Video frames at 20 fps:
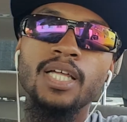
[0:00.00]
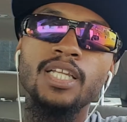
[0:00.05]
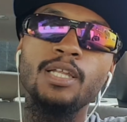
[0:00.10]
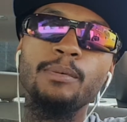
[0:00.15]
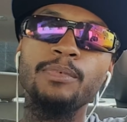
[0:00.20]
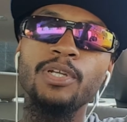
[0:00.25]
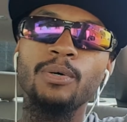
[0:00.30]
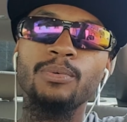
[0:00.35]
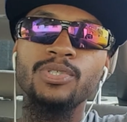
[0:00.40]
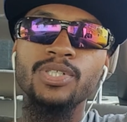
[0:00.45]
Let
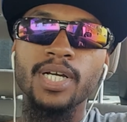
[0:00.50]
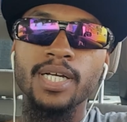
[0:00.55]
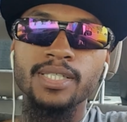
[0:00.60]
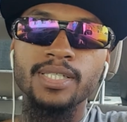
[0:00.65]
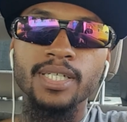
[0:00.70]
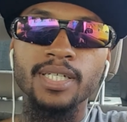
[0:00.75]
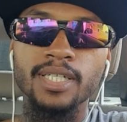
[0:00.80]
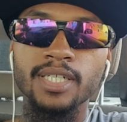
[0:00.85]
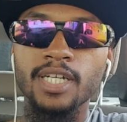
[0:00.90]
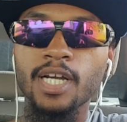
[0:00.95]
me know what you guys
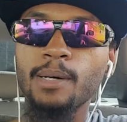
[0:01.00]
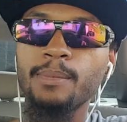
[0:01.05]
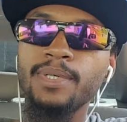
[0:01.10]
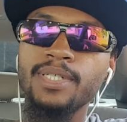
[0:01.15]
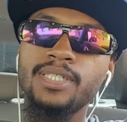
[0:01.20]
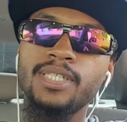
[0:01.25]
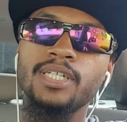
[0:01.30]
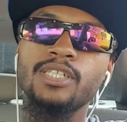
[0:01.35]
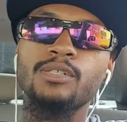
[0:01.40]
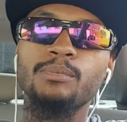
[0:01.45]
think in the
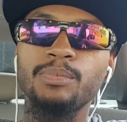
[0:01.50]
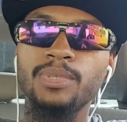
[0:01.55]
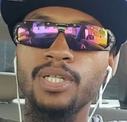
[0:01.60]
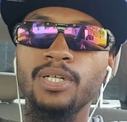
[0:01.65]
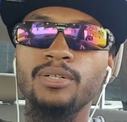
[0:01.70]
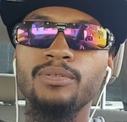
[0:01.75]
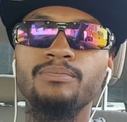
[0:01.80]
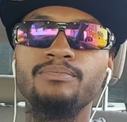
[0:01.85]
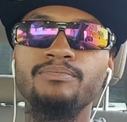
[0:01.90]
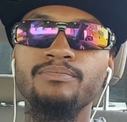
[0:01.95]
comment section
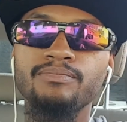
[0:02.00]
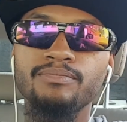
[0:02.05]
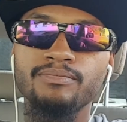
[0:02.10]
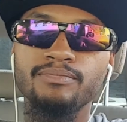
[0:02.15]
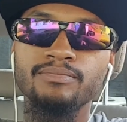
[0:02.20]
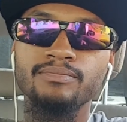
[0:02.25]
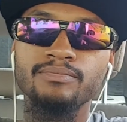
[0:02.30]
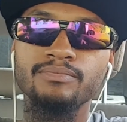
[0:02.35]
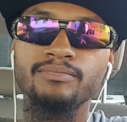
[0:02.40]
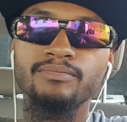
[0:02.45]
below.
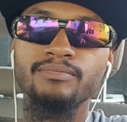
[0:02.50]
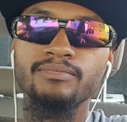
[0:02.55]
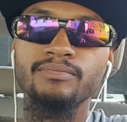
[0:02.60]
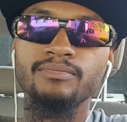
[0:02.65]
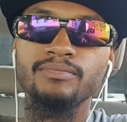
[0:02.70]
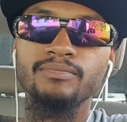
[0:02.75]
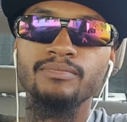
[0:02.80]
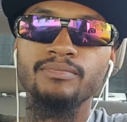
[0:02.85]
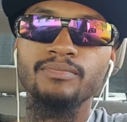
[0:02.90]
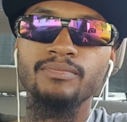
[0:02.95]

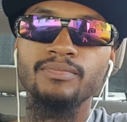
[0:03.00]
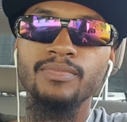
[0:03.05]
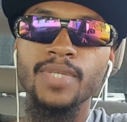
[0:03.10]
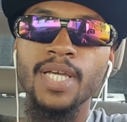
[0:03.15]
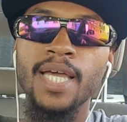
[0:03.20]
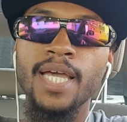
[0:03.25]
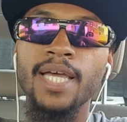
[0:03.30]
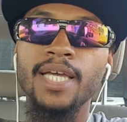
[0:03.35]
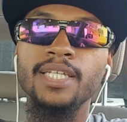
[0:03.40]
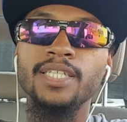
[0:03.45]

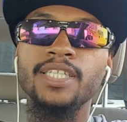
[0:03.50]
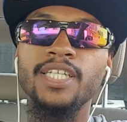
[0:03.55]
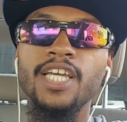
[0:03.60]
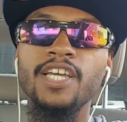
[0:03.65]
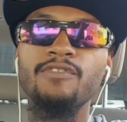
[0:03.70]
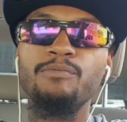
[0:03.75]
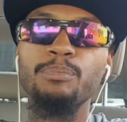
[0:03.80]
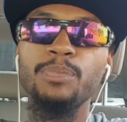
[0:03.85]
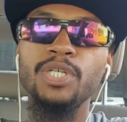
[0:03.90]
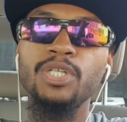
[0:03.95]
And
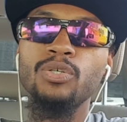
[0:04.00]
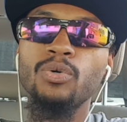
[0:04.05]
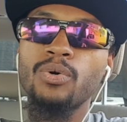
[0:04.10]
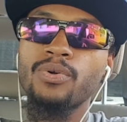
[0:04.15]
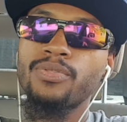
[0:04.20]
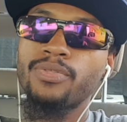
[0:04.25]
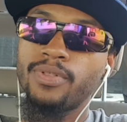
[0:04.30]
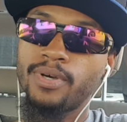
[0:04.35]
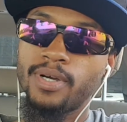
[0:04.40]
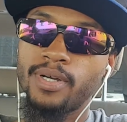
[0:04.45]
give me your
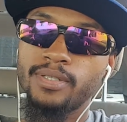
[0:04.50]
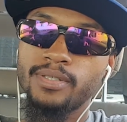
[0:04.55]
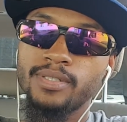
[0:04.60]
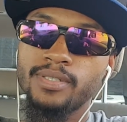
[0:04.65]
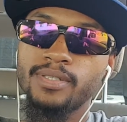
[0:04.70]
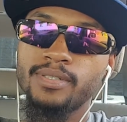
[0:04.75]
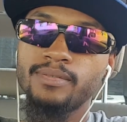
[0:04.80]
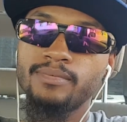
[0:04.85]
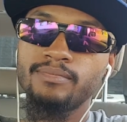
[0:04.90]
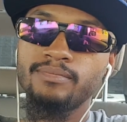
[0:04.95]

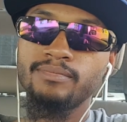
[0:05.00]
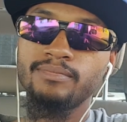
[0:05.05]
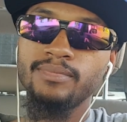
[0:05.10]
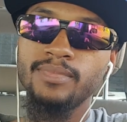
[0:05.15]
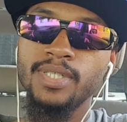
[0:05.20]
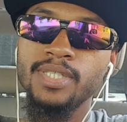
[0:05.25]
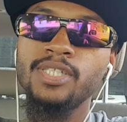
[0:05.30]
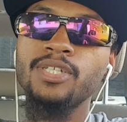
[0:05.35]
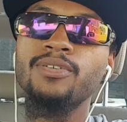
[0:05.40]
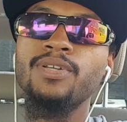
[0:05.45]
thoughts.
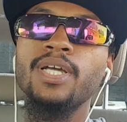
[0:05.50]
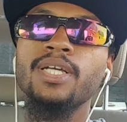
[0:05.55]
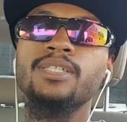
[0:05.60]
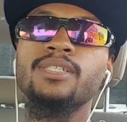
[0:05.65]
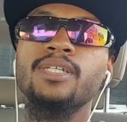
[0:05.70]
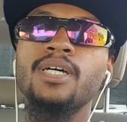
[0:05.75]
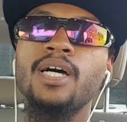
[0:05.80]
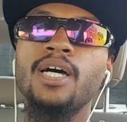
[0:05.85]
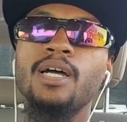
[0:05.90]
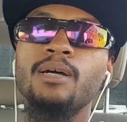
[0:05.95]
Until next
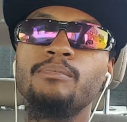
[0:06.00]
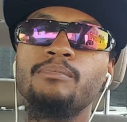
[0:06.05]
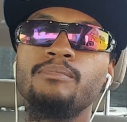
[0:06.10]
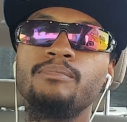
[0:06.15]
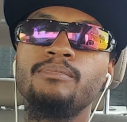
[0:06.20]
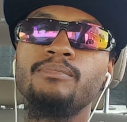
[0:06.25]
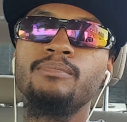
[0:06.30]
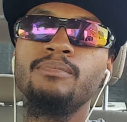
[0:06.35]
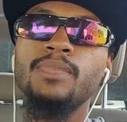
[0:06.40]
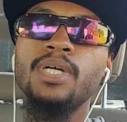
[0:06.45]
time,
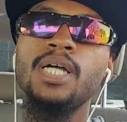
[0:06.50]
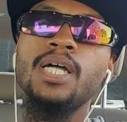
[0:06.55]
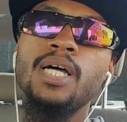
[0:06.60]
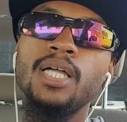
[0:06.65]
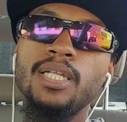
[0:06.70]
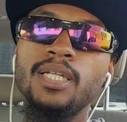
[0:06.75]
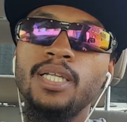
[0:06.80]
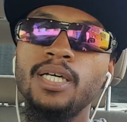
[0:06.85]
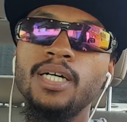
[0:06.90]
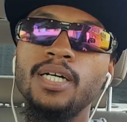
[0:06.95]

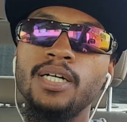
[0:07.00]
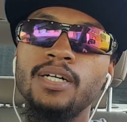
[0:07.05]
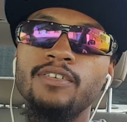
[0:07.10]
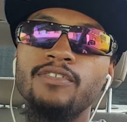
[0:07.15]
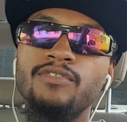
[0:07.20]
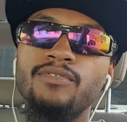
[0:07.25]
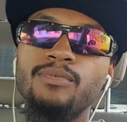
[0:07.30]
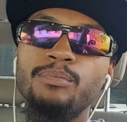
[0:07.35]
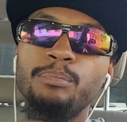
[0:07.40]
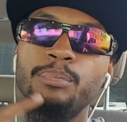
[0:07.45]

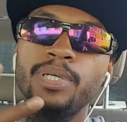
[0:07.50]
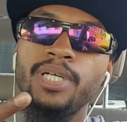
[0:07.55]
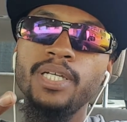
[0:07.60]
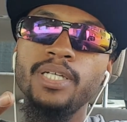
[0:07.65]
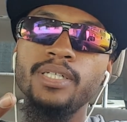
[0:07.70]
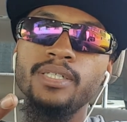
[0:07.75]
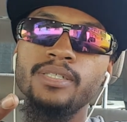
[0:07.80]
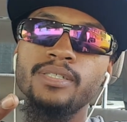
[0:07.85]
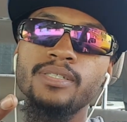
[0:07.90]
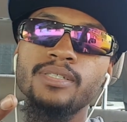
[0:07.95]
love,
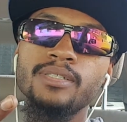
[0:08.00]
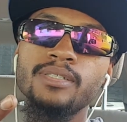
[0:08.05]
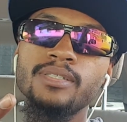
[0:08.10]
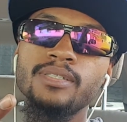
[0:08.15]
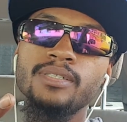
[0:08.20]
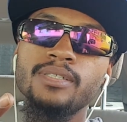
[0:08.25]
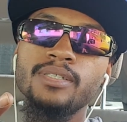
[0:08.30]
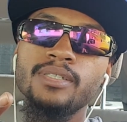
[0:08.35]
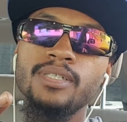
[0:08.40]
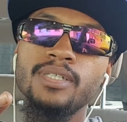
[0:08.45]
peace,
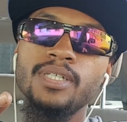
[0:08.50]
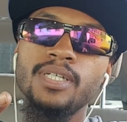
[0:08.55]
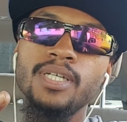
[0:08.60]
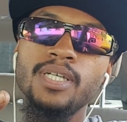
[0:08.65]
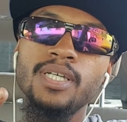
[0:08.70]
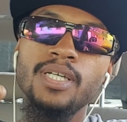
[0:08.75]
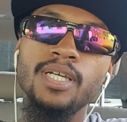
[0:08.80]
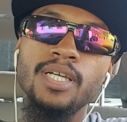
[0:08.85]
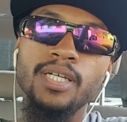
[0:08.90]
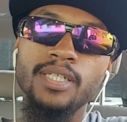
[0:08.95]

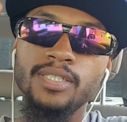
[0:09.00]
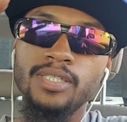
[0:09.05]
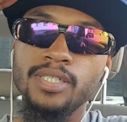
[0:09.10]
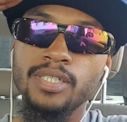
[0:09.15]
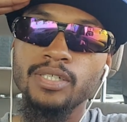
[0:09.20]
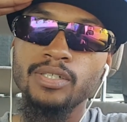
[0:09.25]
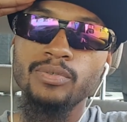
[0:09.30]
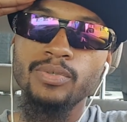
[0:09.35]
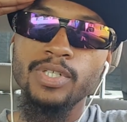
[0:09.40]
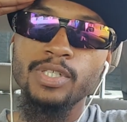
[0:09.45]
and
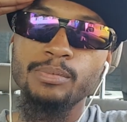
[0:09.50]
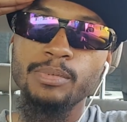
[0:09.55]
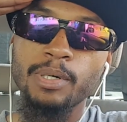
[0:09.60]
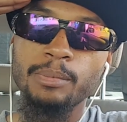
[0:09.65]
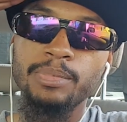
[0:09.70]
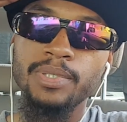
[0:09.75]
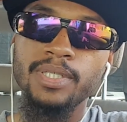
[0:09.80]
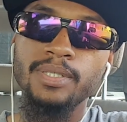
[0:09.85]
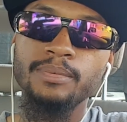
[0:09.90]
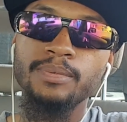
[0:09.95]
chicken grease, my
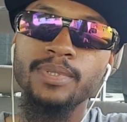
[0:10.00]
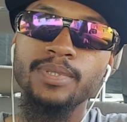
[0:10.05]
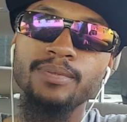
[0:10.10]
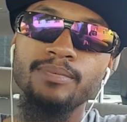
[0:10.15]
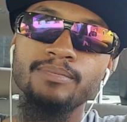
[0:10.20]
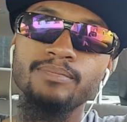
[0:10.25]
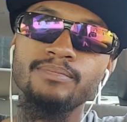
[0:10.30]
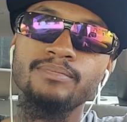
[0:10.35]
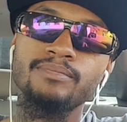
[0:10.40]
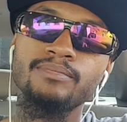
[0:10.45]
peeps.
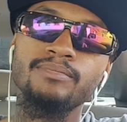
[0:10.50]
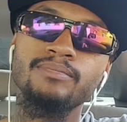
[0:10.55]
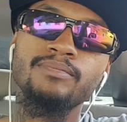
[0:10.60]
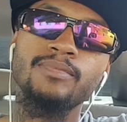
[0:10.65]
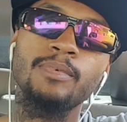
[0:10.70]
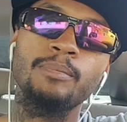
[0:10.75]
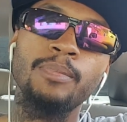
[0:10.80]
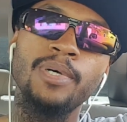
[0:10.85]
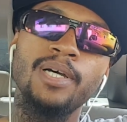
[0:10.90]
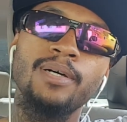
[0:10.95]

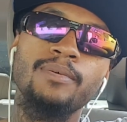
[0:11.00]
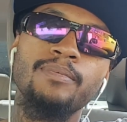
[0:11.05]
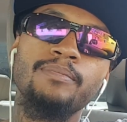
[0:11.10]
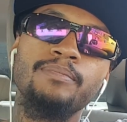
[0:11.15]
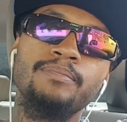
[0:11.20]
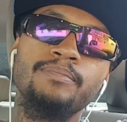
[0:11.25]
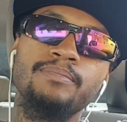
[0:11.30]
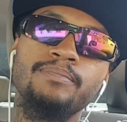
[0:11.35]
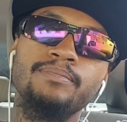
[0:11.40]
I'm out.